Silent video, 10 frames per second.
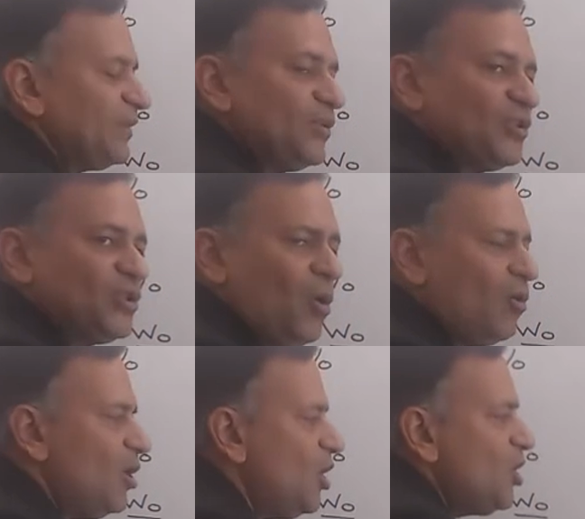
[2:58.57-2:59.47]

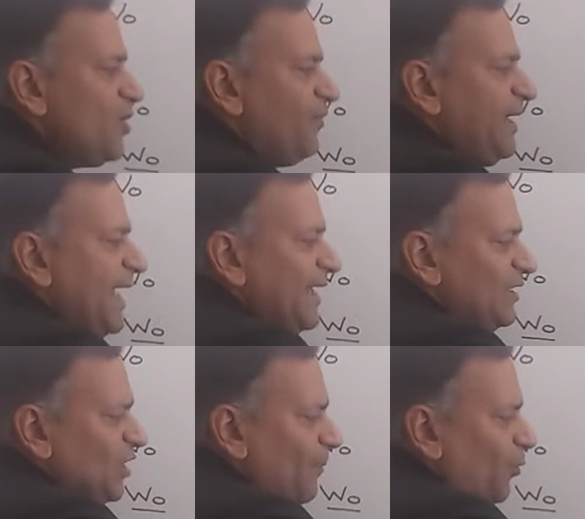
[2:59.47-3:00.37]
So we
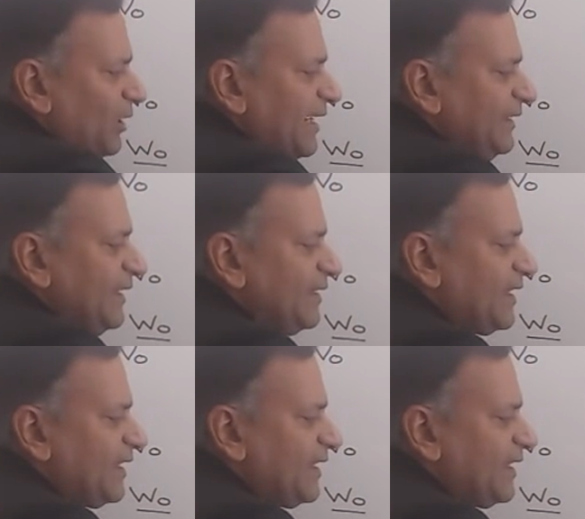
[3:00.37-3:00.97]
extrapolate this